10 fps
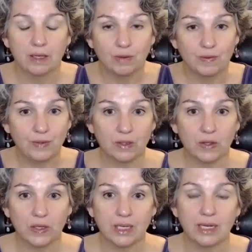feel
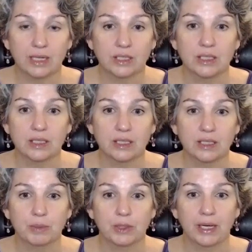our connection to
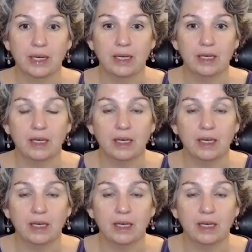the planet,